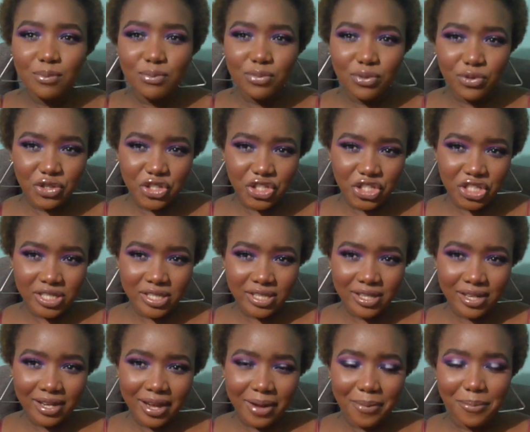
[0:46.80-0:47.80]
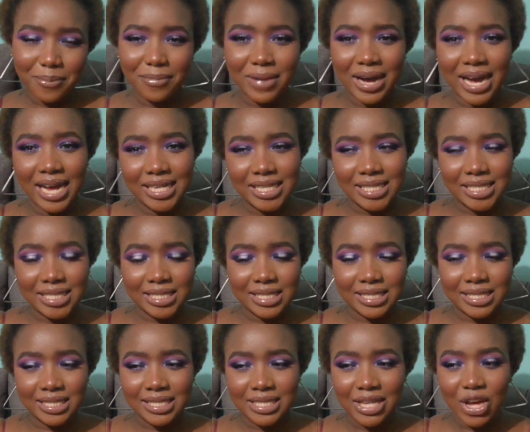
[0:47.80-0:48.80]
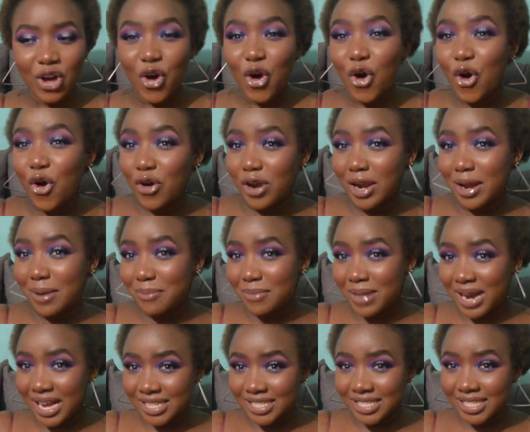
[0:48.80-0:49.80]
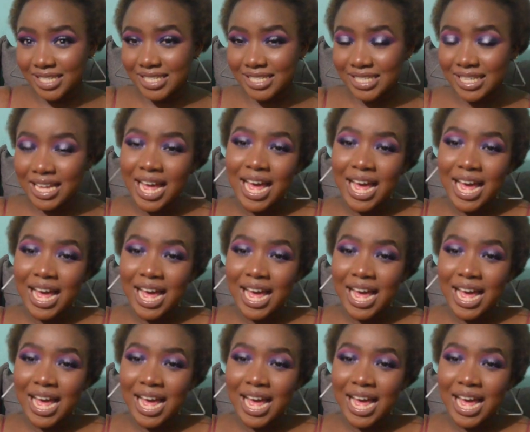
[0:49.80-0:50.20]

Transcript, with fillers: bougie but on a budget